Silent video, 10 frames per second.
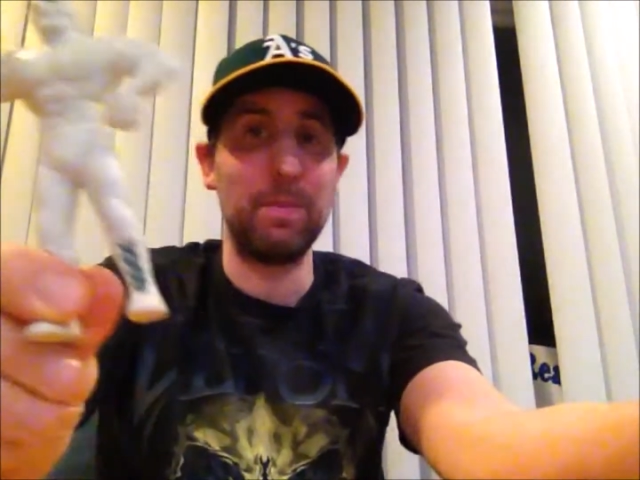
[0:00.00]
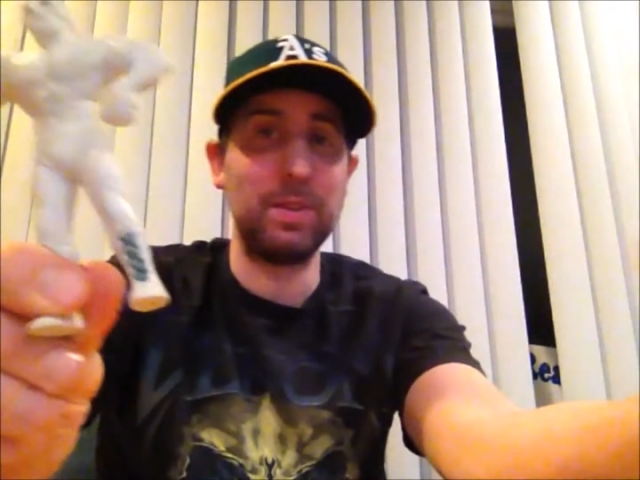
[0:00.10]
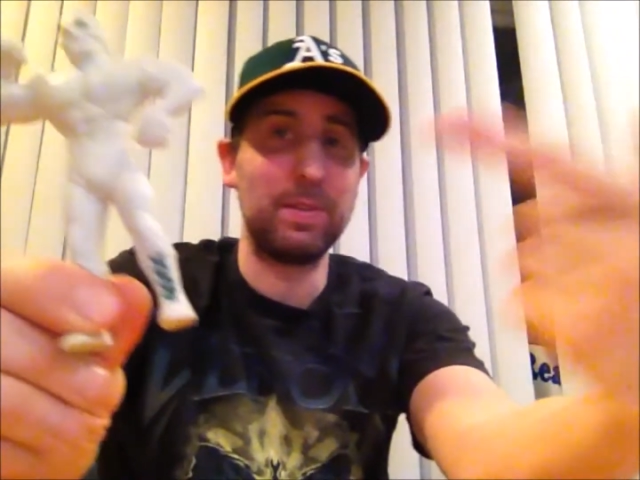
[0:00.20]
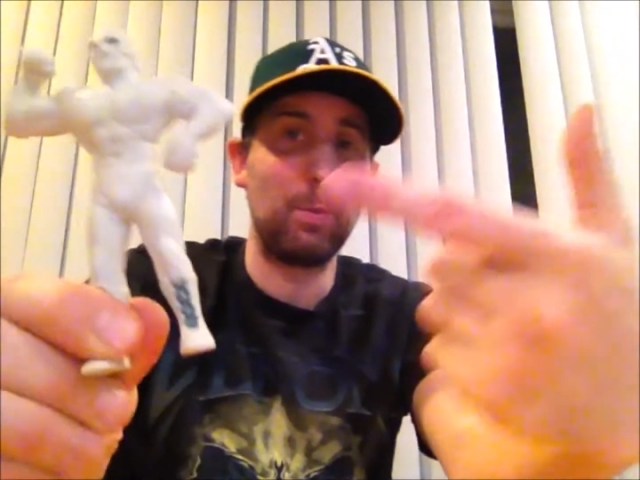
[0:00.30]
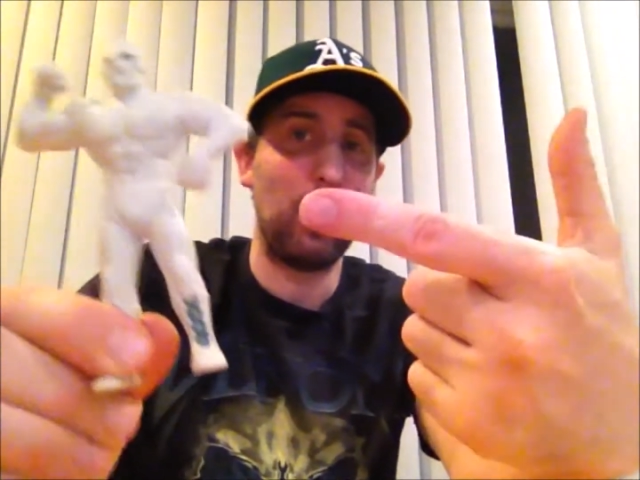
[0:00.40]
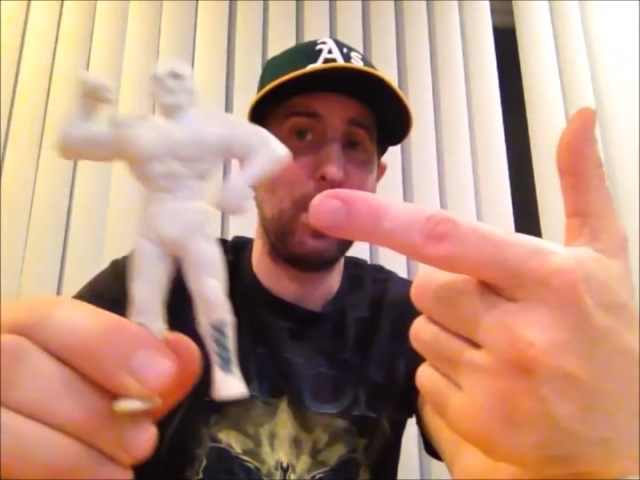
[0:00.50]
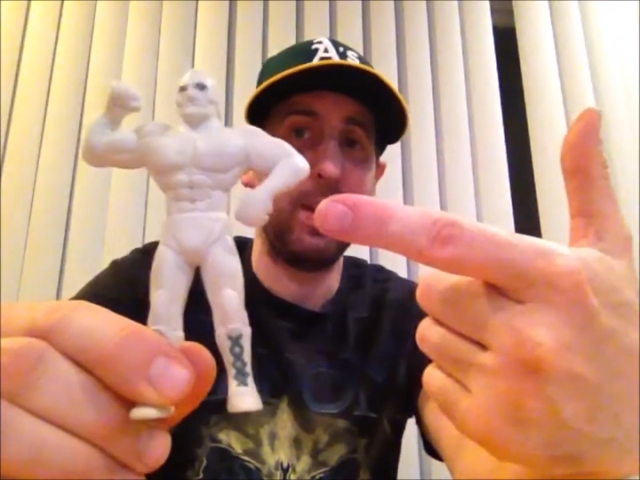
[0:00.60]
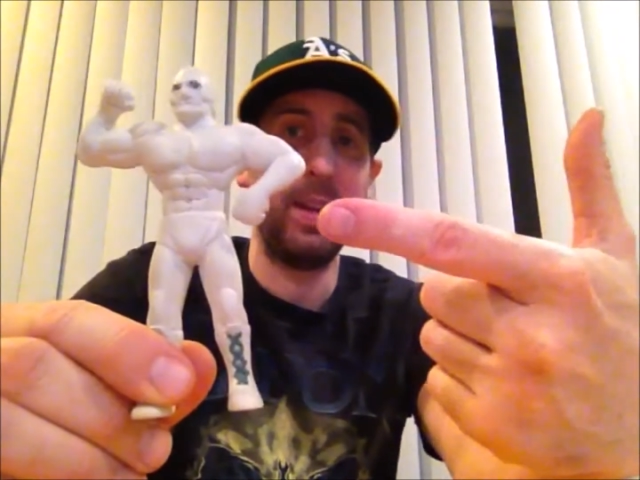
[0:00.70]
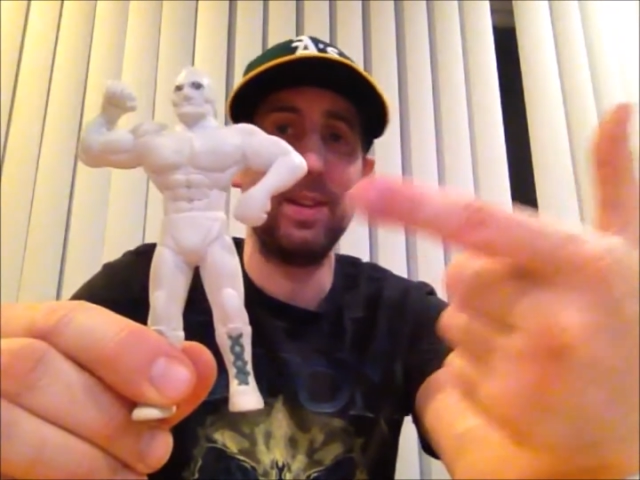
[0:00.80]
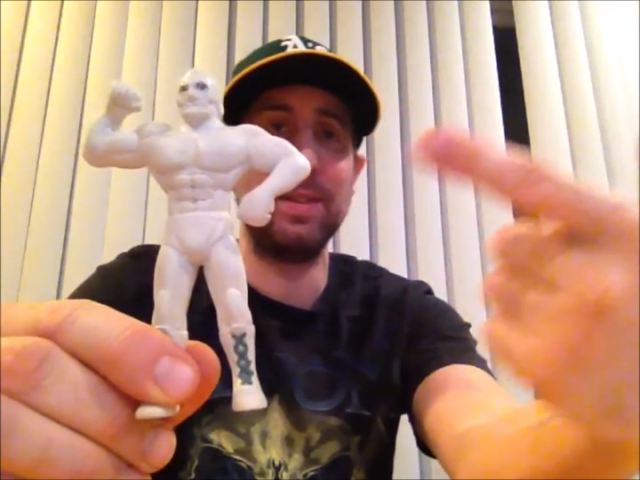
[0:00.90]
This one
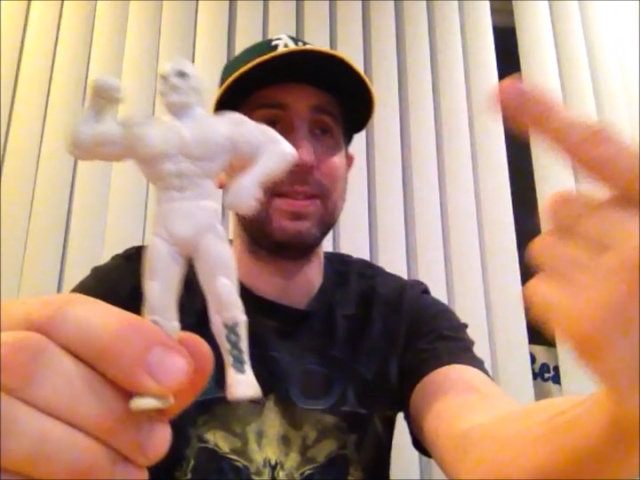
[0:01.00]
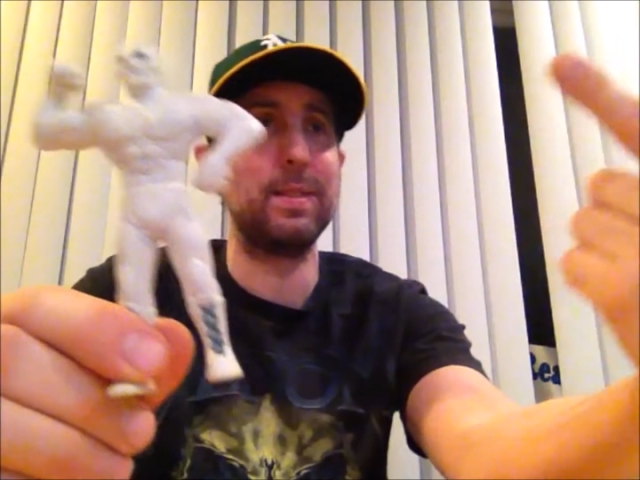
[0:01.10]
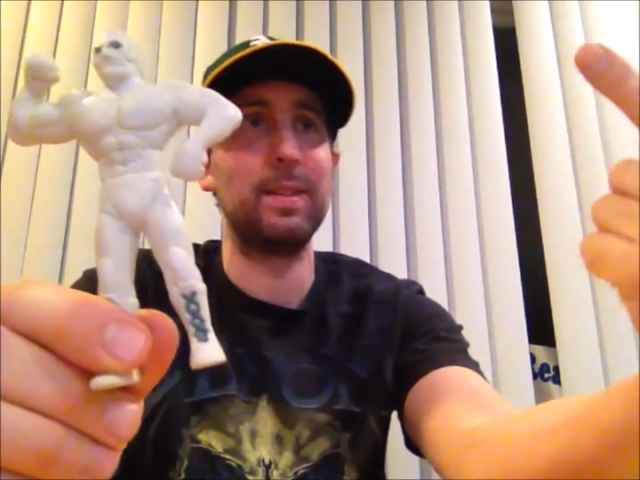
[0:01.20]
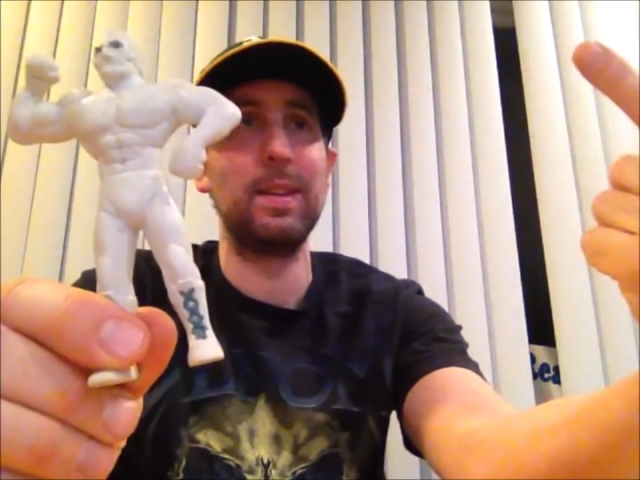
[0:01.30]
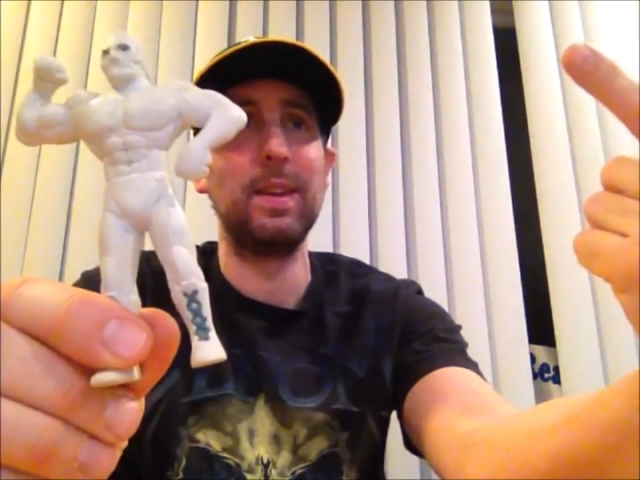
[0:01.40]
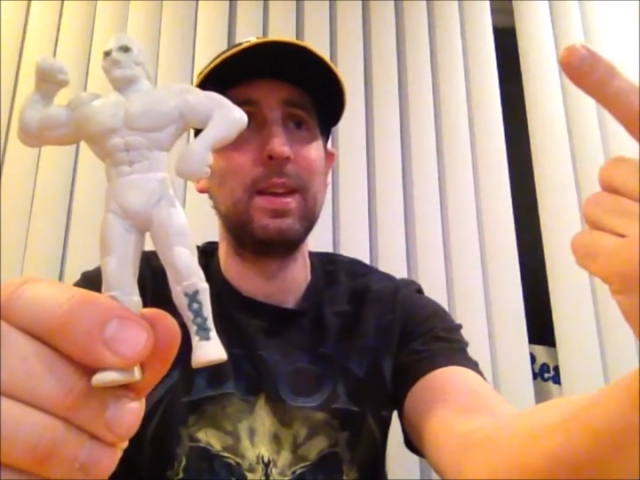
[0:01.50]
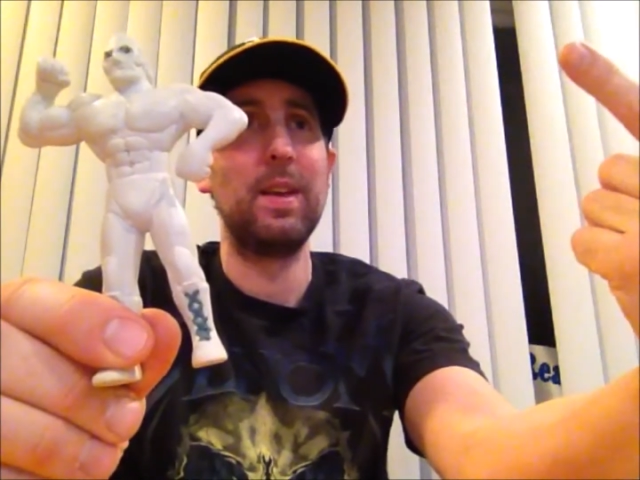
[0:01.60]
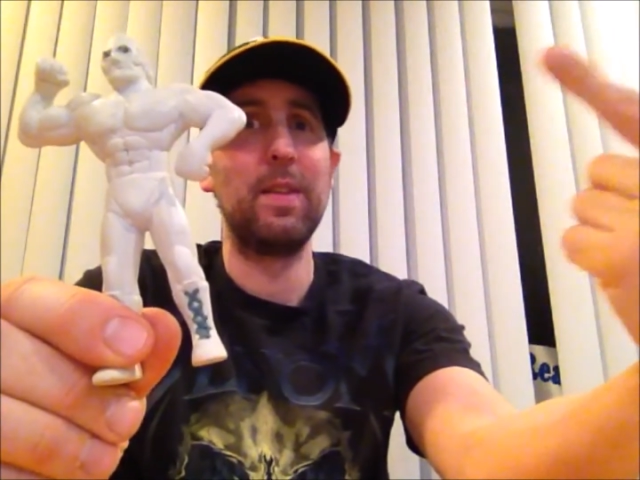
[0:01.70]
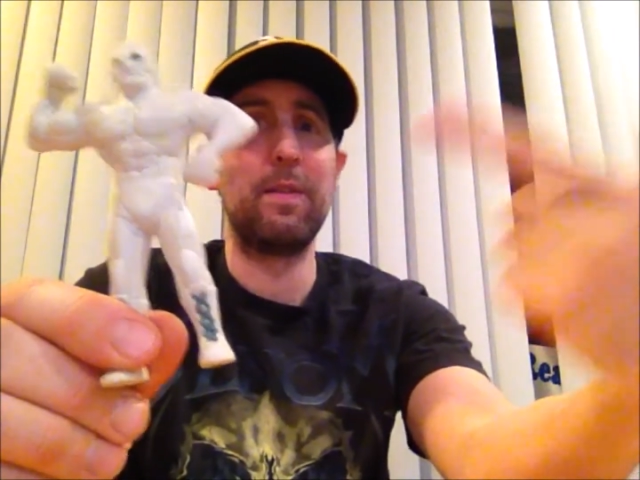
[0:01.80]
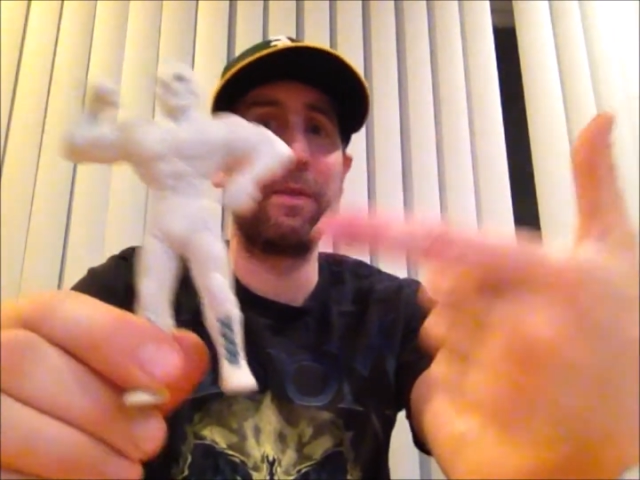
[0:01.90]
is
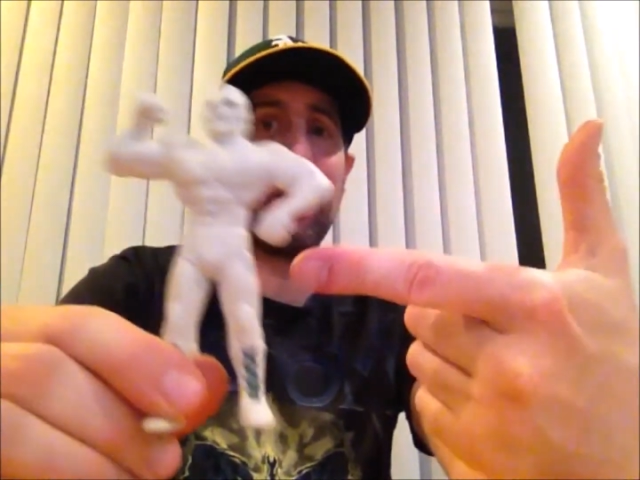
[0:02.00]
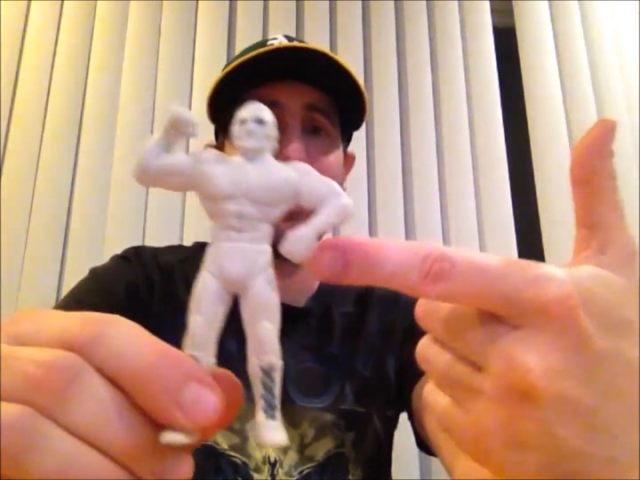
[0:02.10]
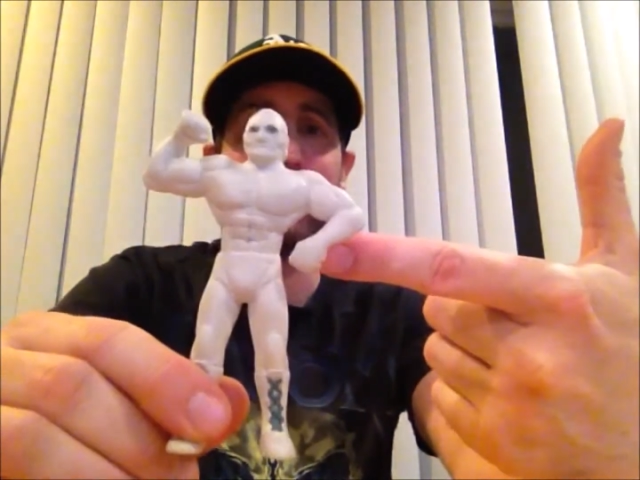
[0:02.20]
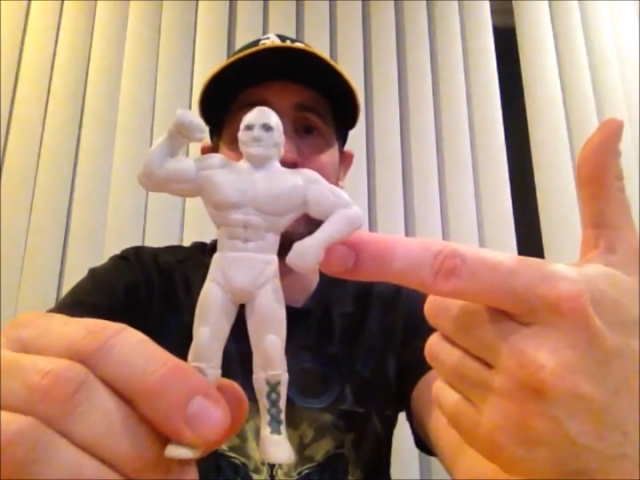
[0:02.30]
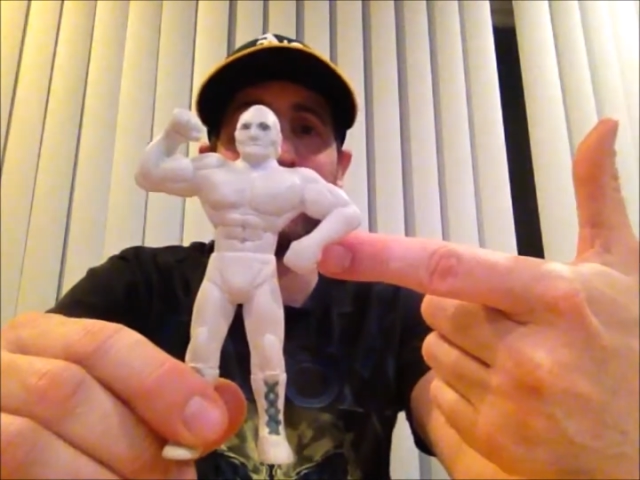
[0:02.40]
the furthest